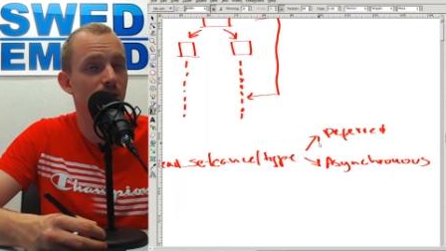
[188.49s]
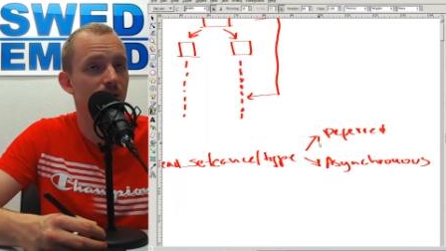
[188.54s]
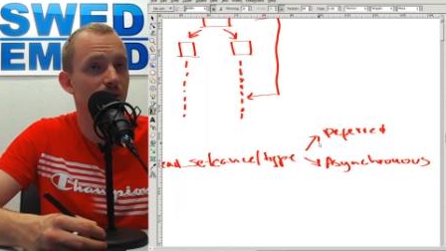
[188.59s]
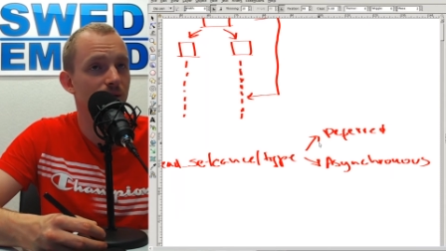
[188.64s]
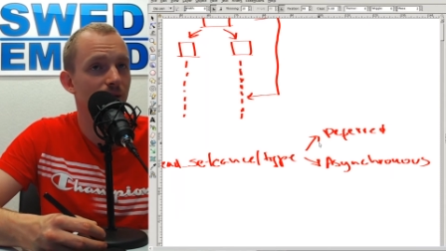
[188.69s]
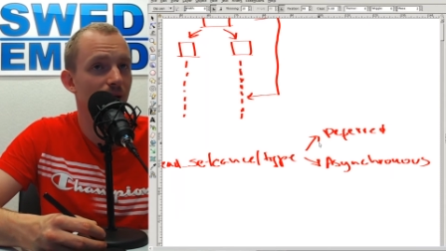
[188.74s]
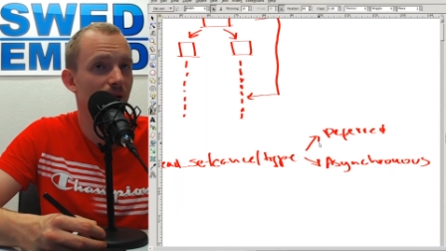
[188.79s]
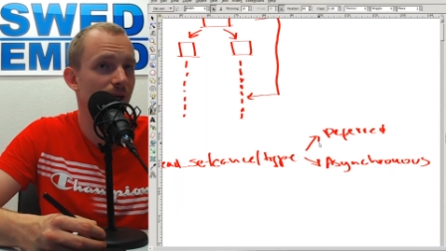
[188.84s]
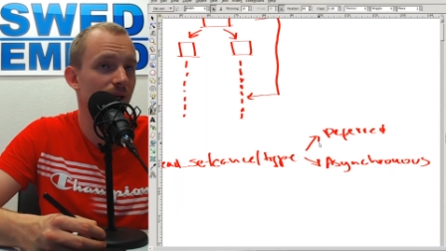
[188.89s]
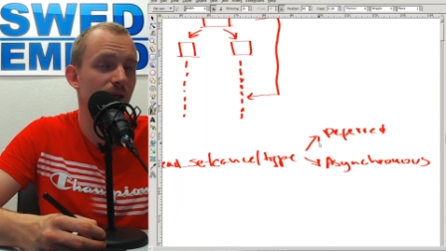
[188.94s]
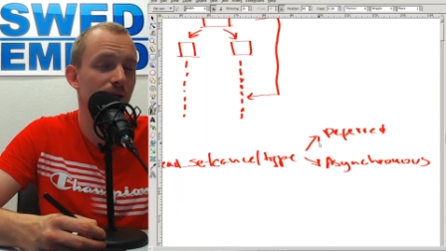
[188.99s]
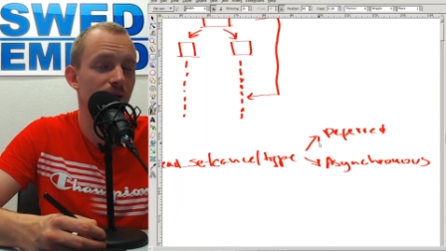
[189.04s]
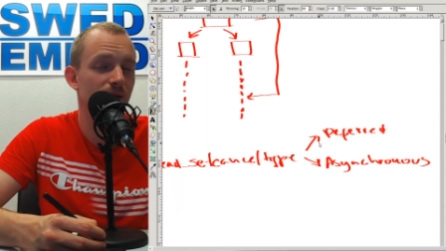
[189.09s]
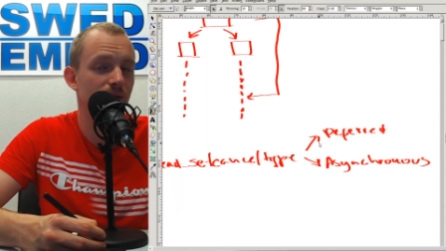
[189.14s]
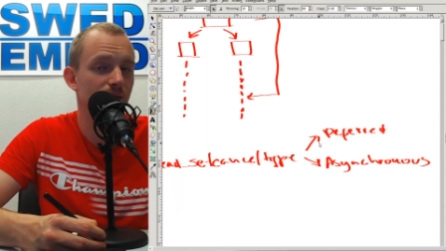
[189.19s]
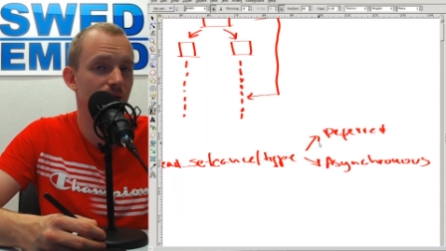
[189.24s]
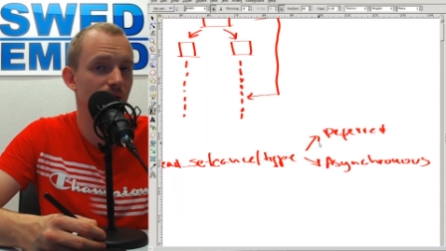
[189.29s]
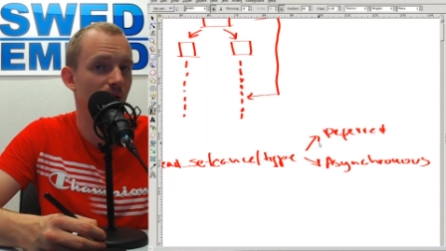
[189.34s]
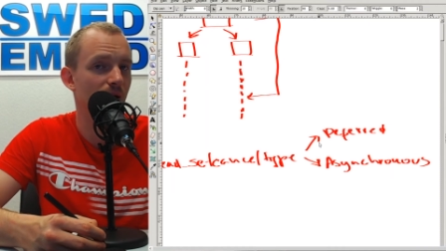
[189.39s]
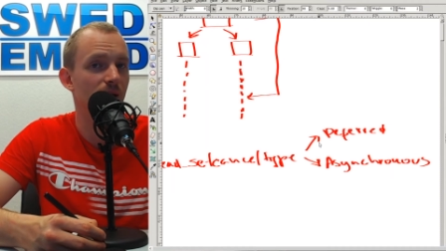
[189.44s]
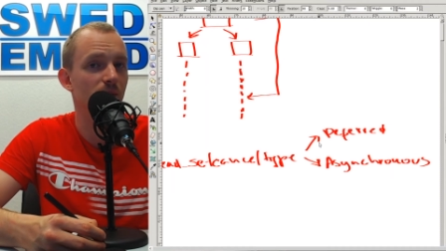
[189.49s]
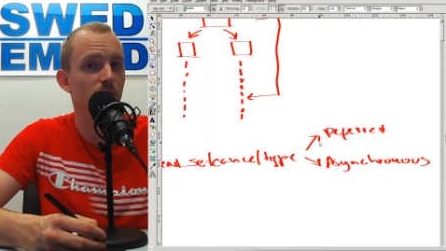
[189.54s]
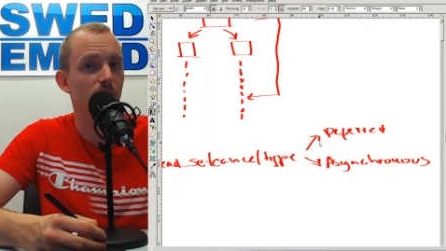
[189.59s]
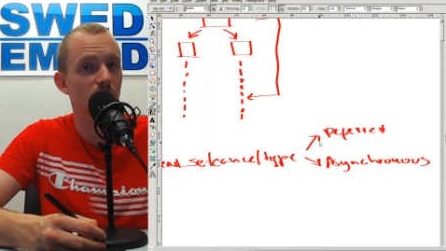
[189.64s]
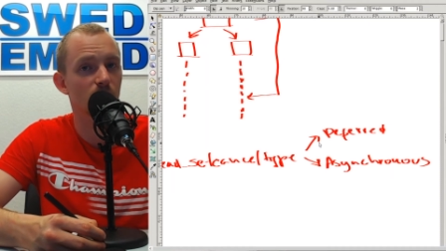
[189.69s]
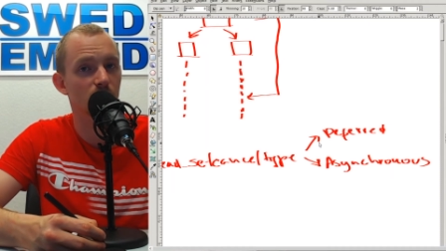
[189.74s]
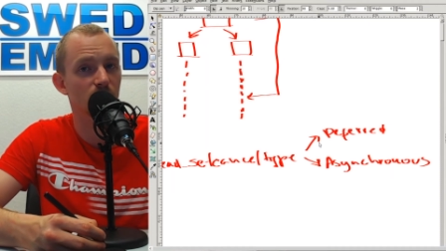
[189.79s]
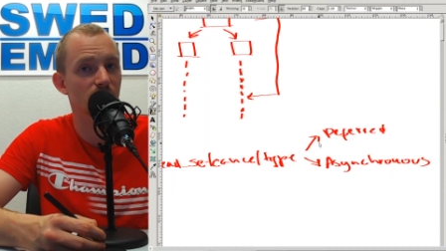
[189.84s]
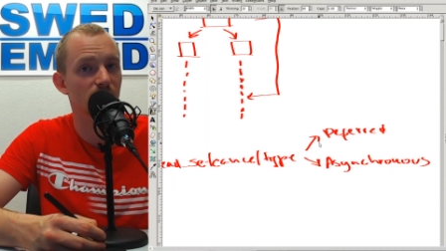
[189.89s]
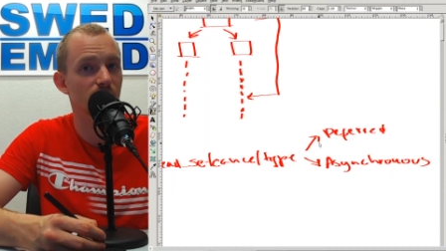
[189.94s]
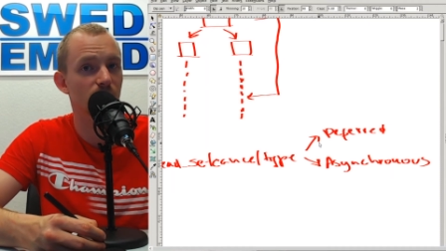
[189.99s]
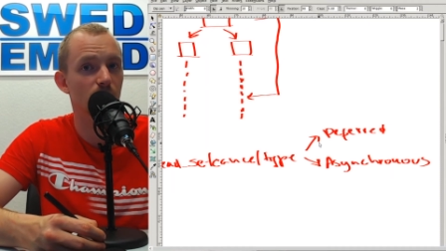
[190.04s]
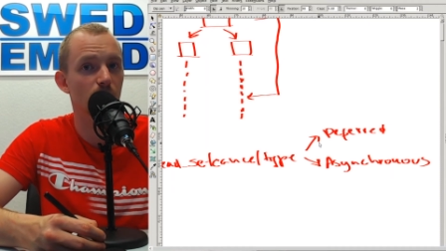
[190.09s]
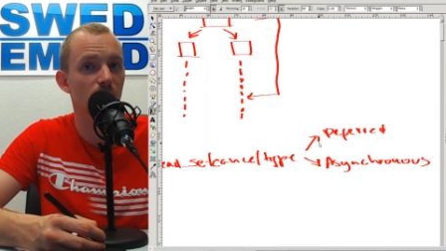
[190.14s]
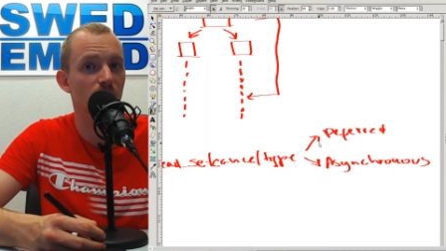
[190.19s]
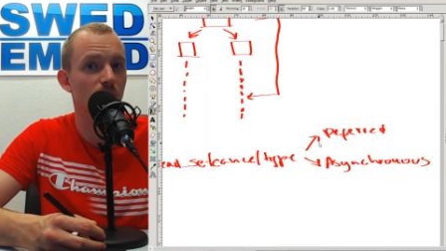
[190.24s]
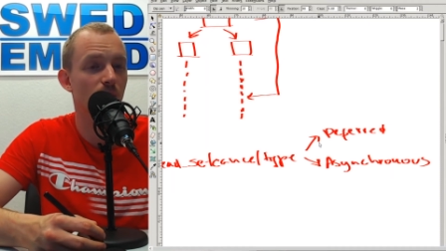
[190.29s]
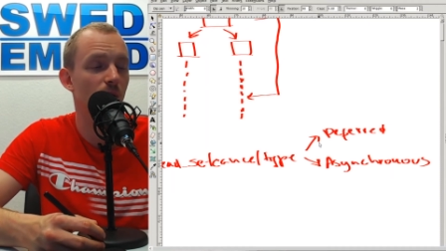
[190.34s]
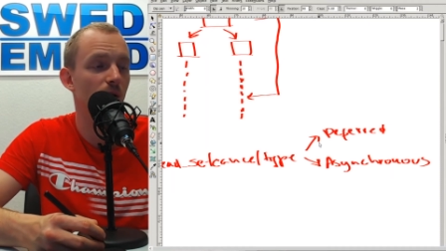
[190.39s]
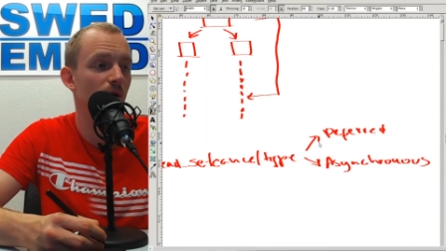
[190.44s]
at any time whenever we
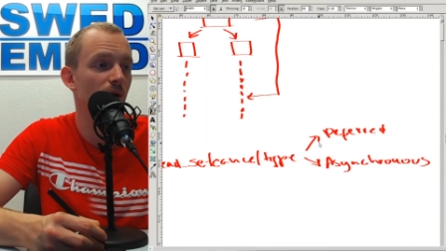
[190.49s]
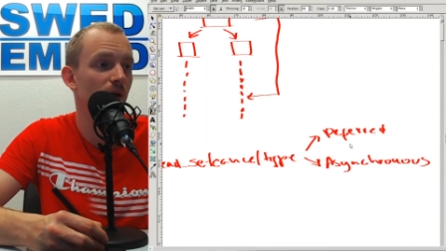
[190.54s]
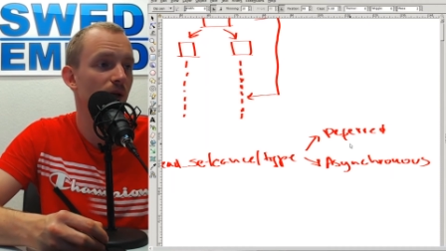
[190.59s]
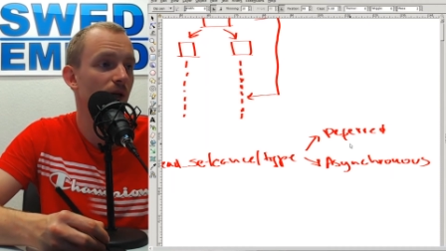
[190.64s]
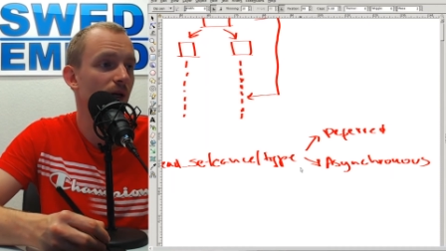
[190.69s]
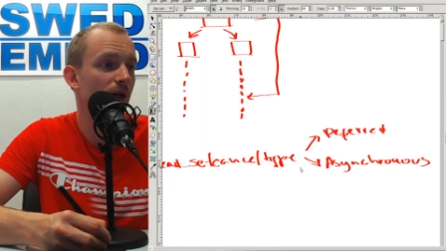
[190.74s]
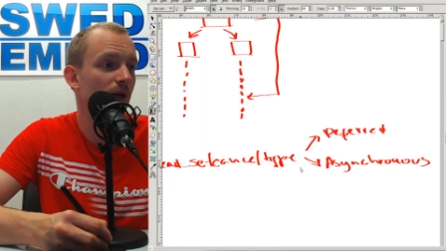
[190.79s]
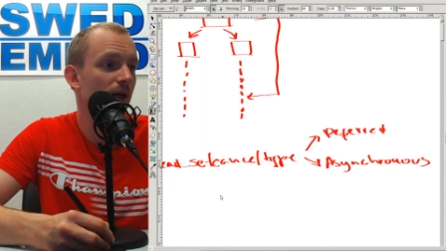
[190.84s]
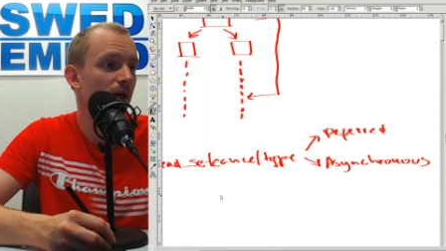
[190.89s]
call